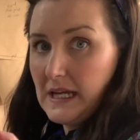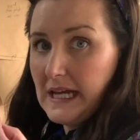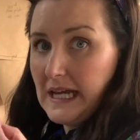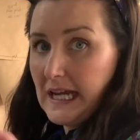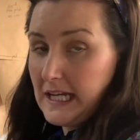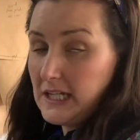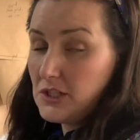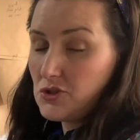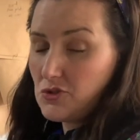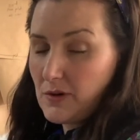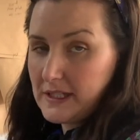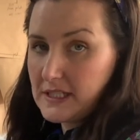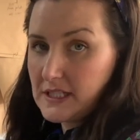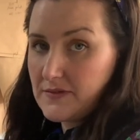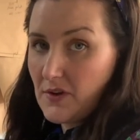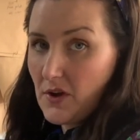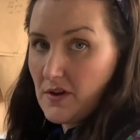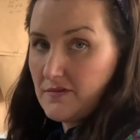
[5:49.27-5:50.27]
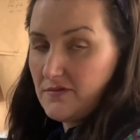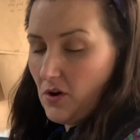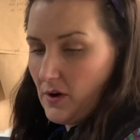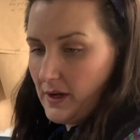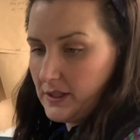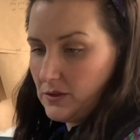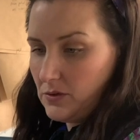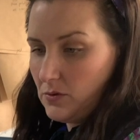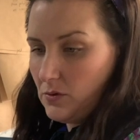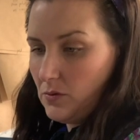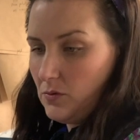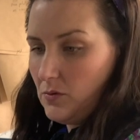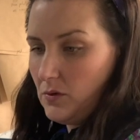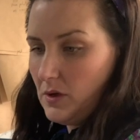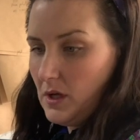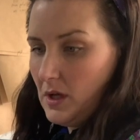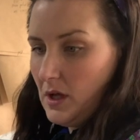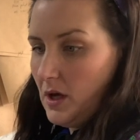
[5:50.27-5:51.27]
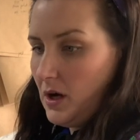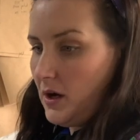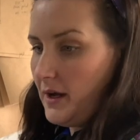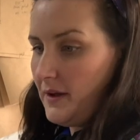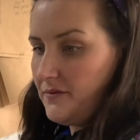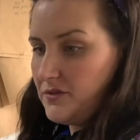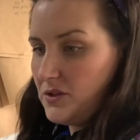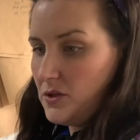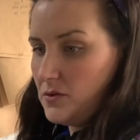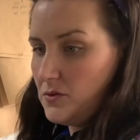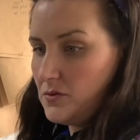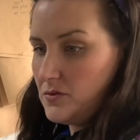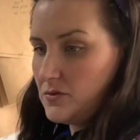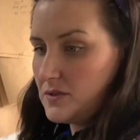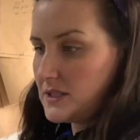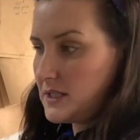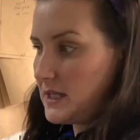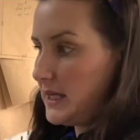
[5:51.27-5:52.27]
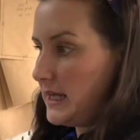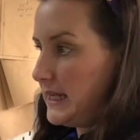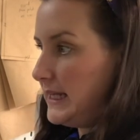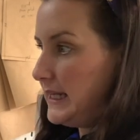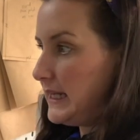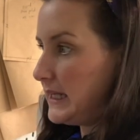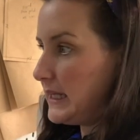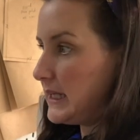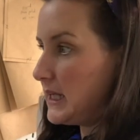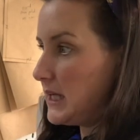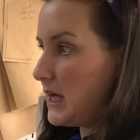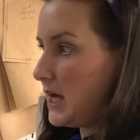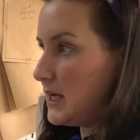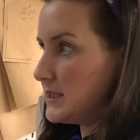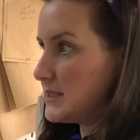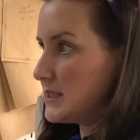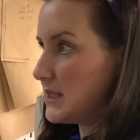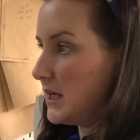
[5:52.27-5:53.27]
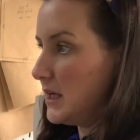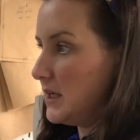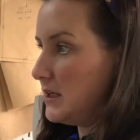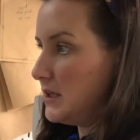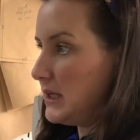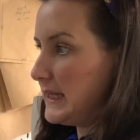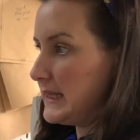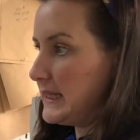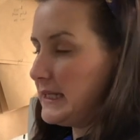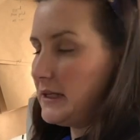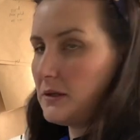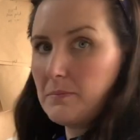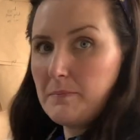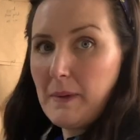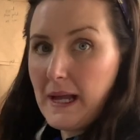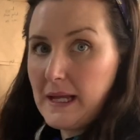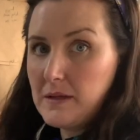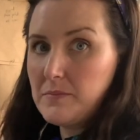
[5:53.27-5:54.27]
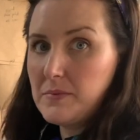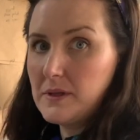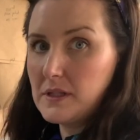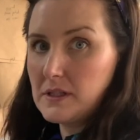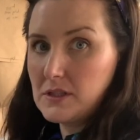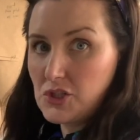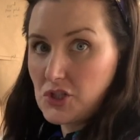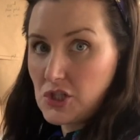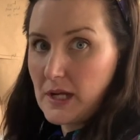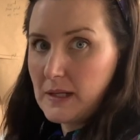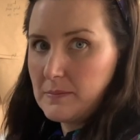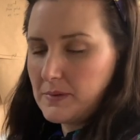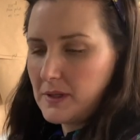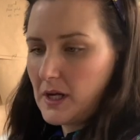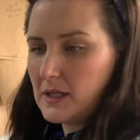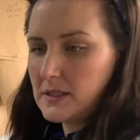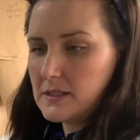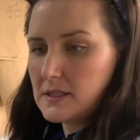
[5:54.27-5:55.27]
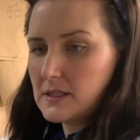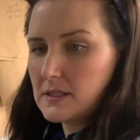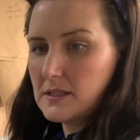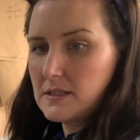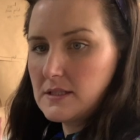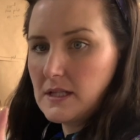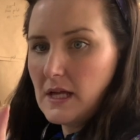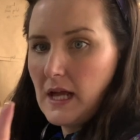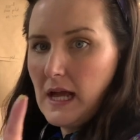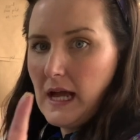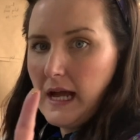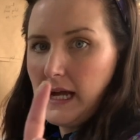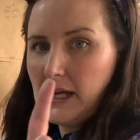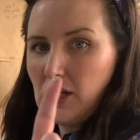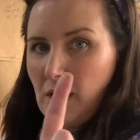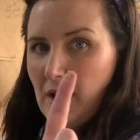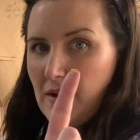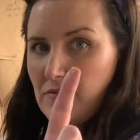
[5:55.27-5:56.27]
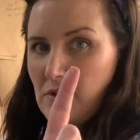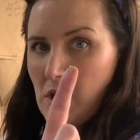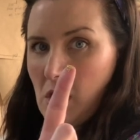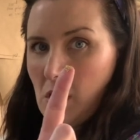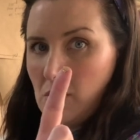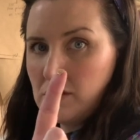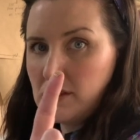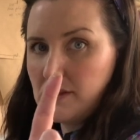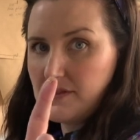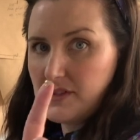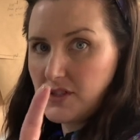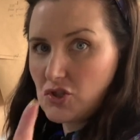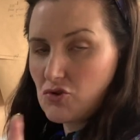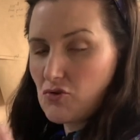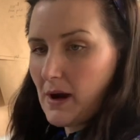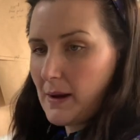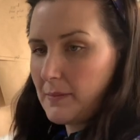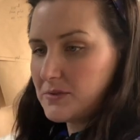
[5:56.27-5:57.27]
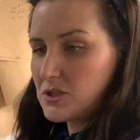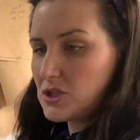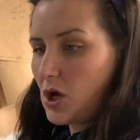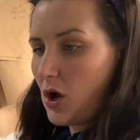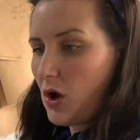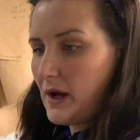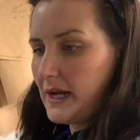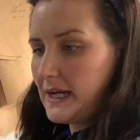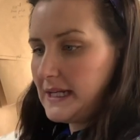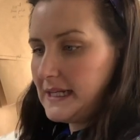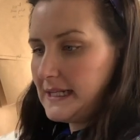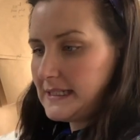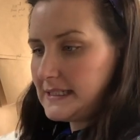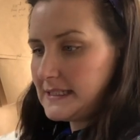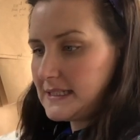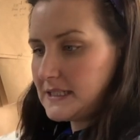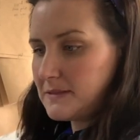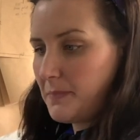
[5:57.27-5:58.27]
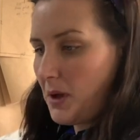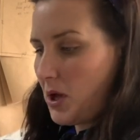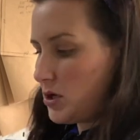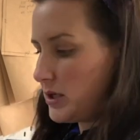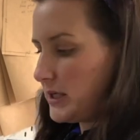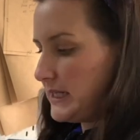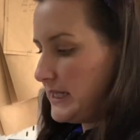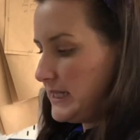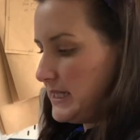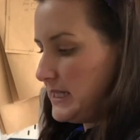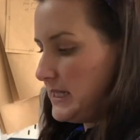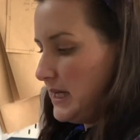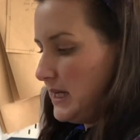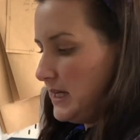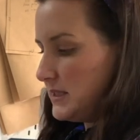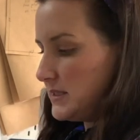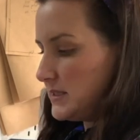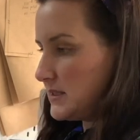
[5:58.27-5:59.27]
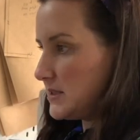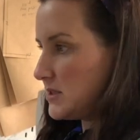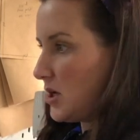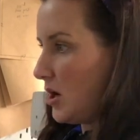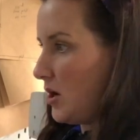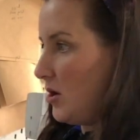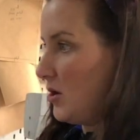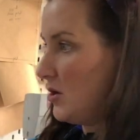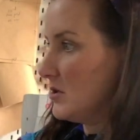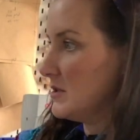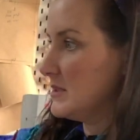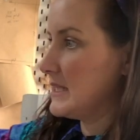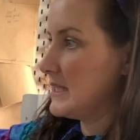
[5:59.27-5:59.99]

heat transfer vinyl, I've used a little cutter, like the little paper shape cutters, and I have loads of scrap, tiny little sparkly stars